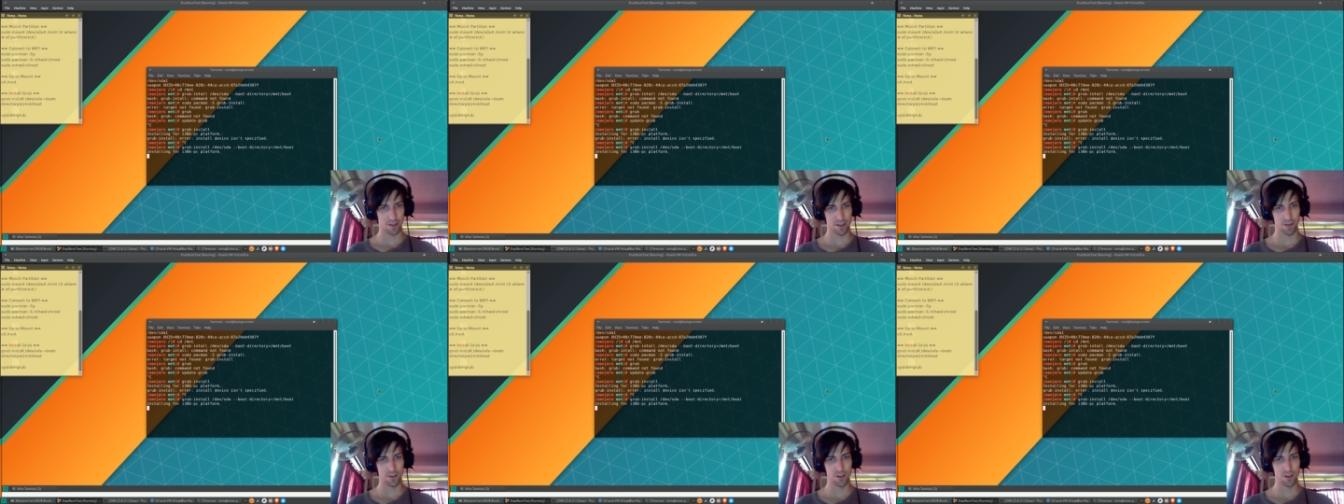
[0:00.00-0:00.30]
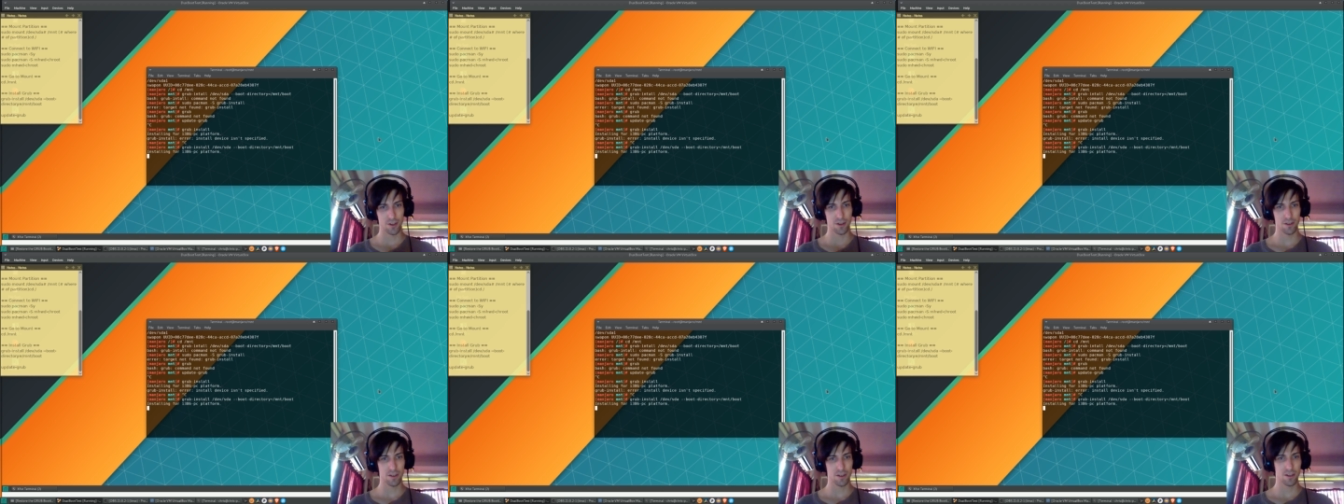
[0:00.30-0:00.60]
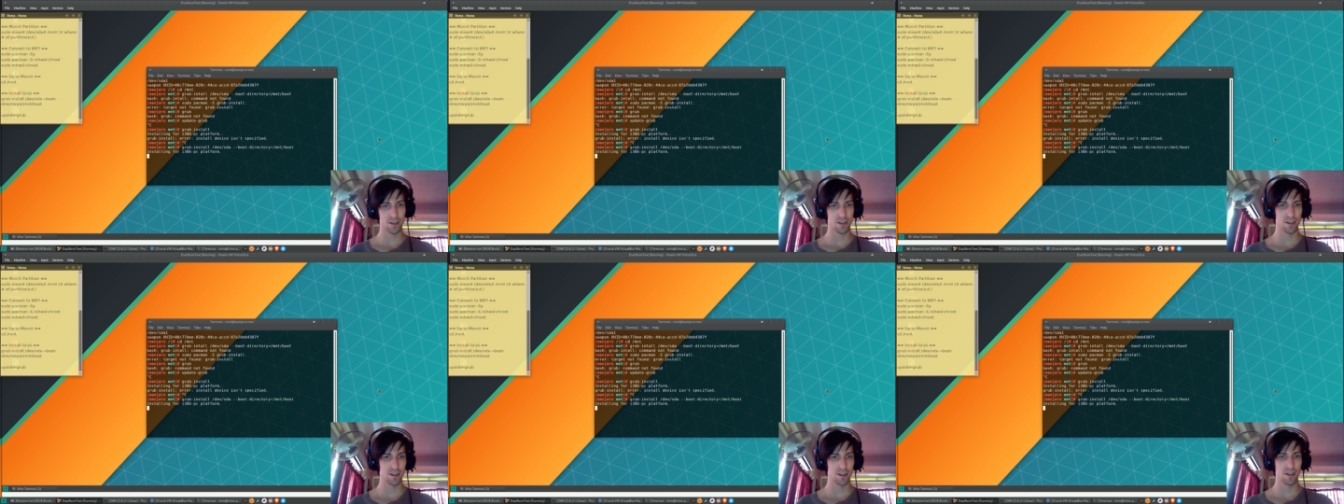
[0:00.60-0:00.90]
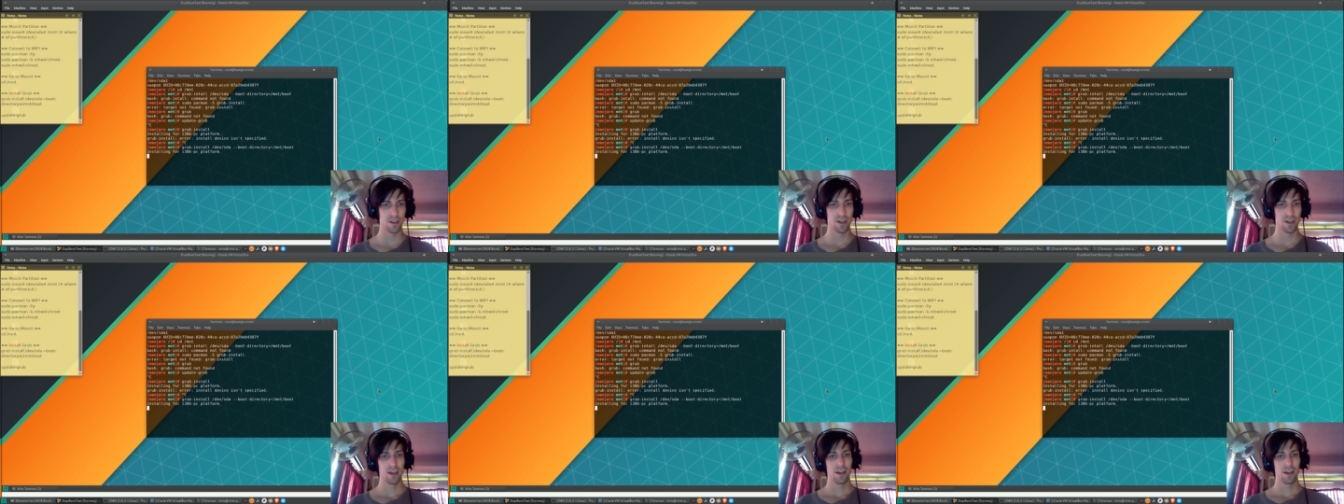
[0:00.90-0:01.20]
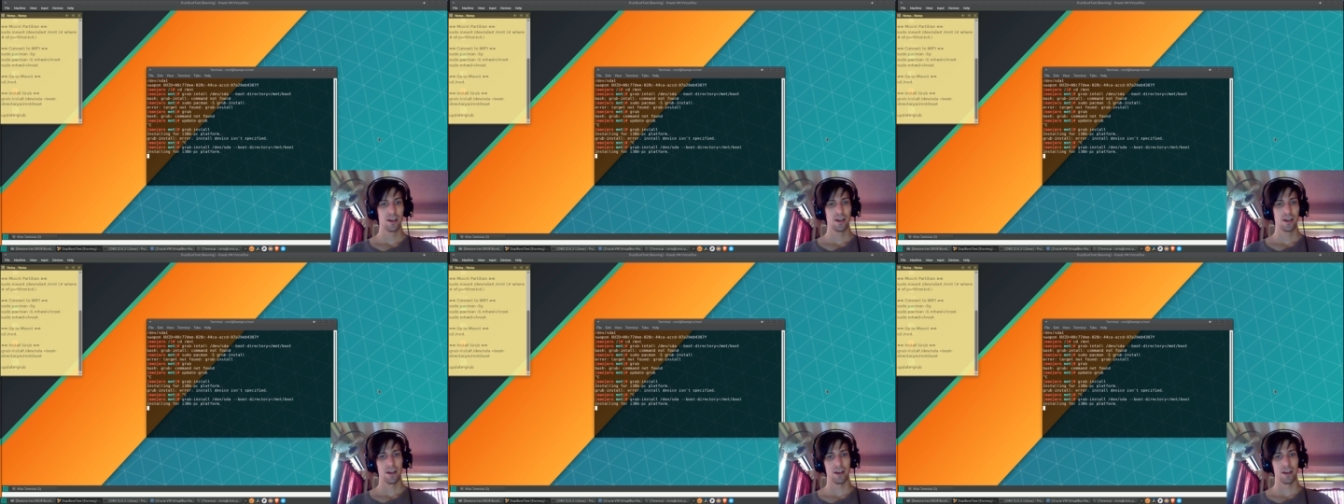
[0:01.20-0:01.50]
So you should see
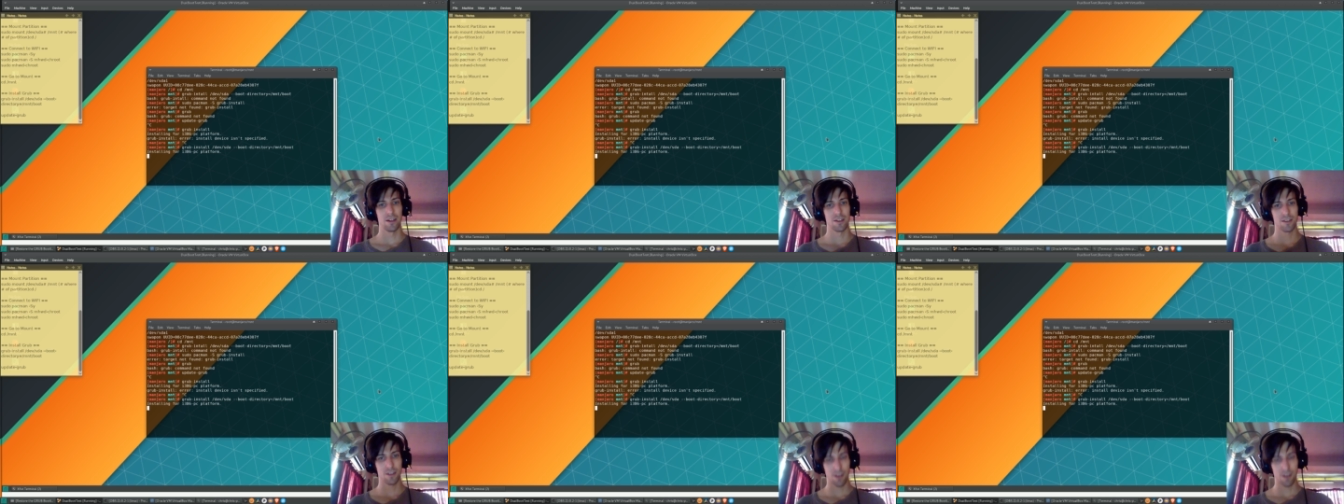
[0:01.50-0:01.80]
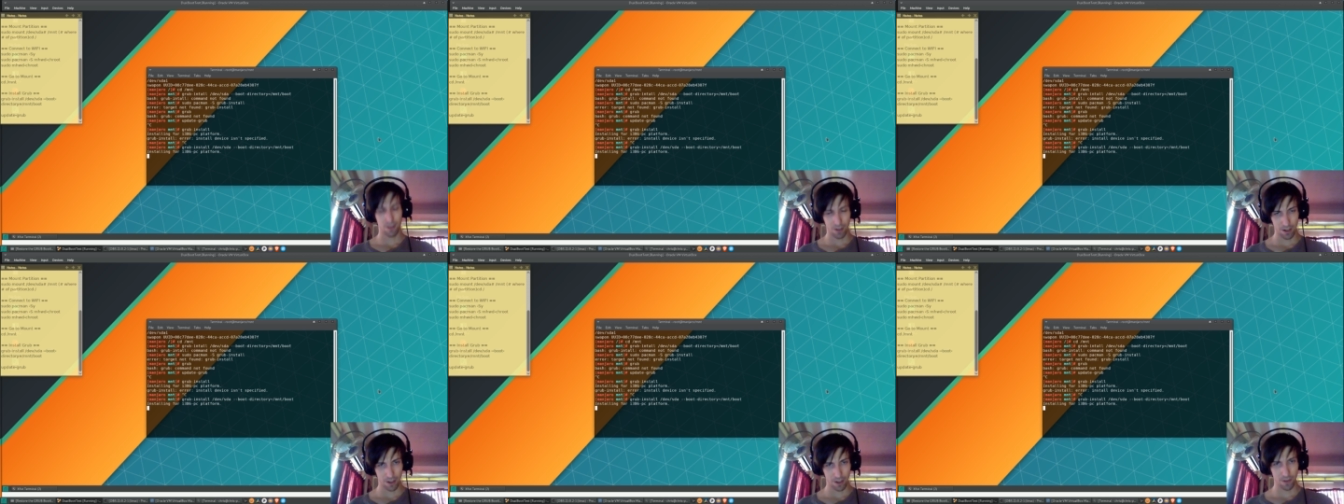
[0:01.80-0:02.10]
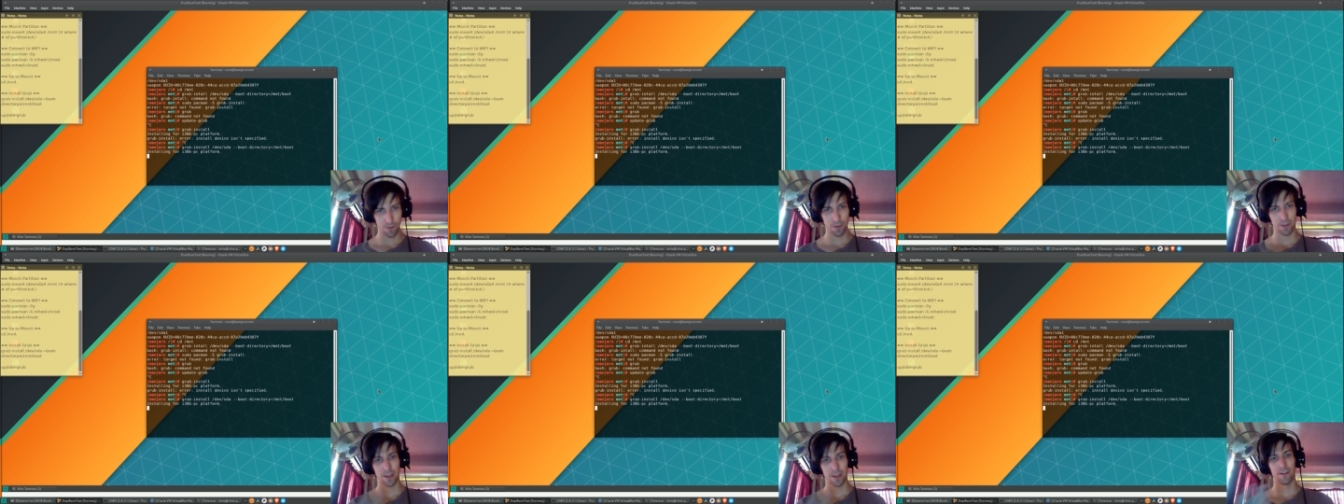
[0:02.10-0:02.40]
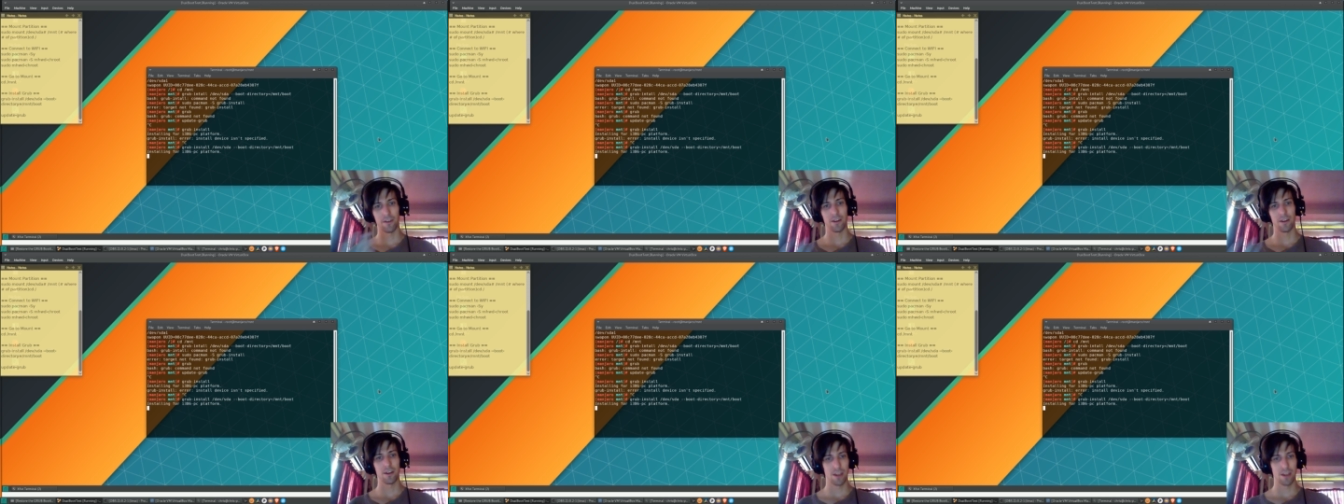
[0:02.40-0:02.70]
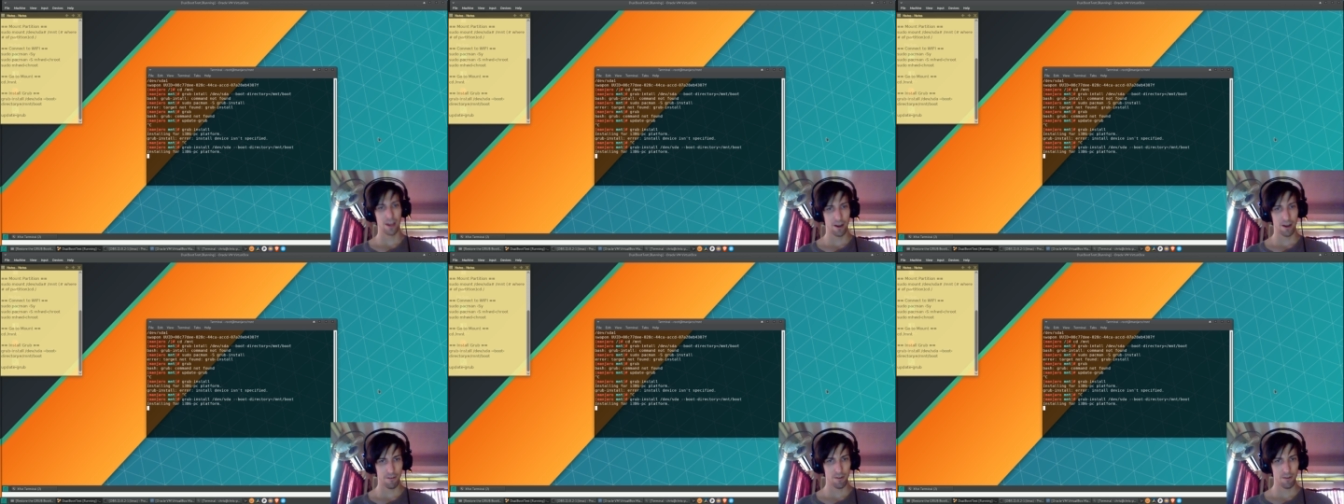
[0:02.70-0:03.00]
installing without
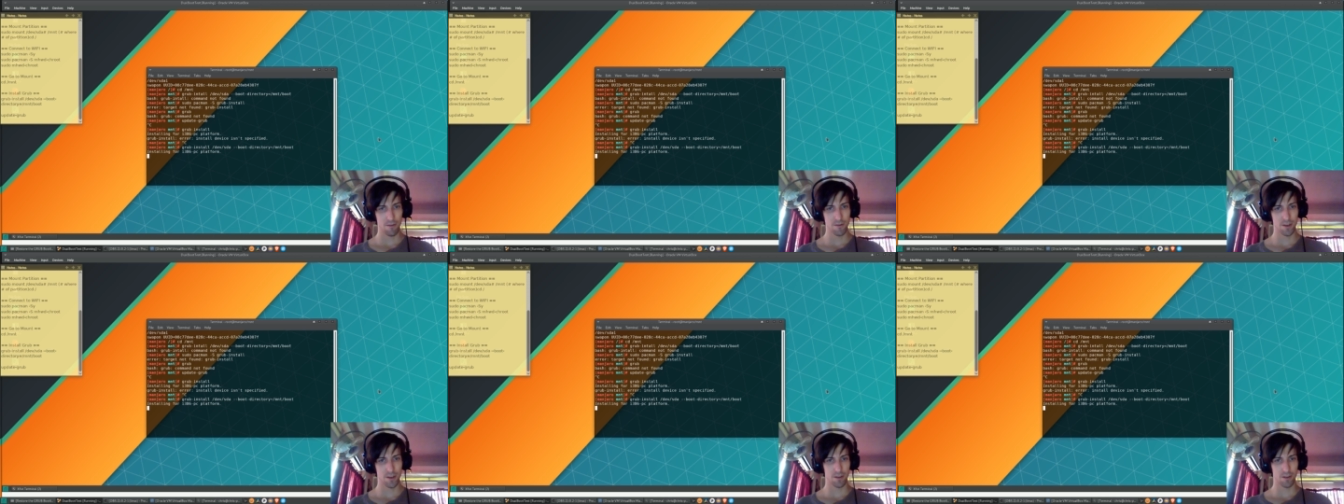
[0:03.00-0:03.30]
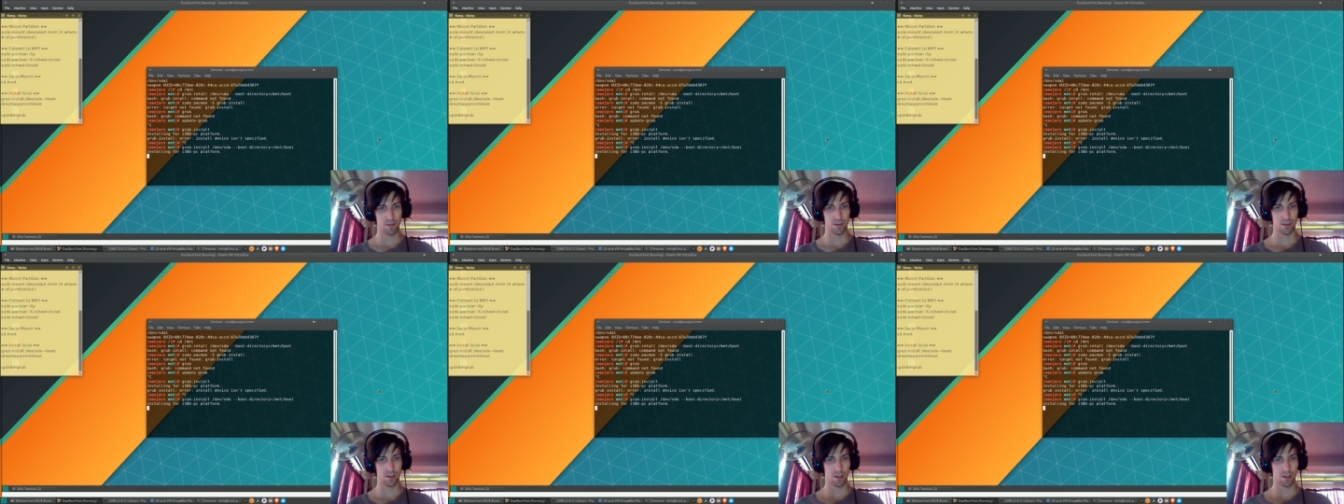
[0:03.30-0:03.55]
any errors.